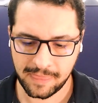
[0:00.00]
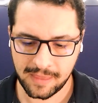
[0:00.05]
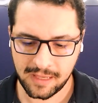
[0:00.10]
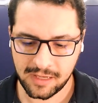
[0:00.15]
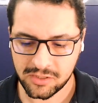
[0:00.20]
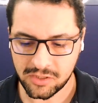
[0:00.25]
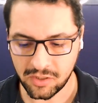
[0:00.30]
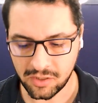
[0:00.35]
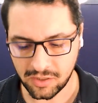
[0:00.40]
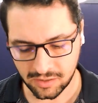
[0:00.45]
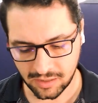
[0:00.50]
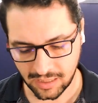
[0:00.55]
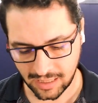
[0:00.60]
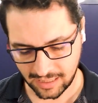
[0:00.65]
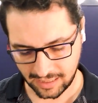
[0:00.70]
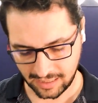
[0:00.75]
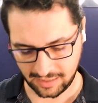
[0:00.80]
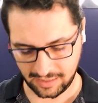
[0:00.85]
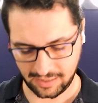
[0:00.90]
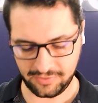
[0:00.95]
So
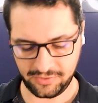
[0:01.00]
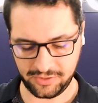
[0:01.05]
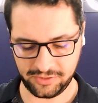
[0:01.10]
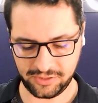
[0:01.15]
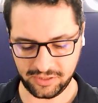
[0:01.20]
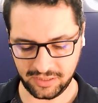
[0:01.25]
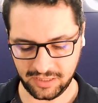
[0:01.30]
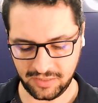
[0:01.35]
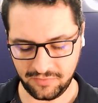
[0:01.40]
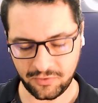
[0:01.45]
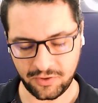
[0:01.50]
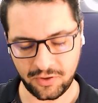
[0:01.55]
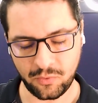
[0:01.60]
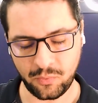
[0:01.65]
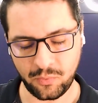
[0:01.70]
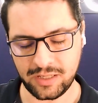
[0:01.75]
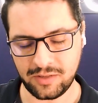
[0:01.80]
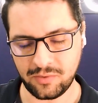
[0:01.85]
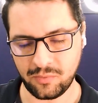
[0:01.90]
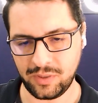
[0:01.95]
at the delivery,
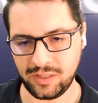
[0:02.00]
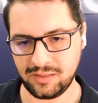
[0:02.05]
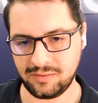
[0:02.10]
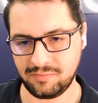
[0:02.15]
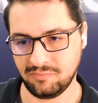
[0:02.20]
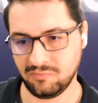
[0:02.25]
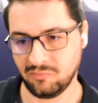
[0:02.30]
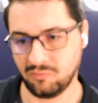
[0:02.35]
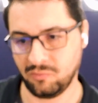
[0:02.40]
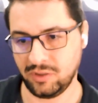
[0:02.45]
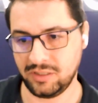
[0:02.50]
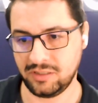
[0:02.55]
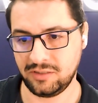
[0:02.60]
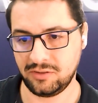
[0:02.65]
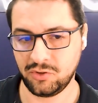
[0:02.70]
we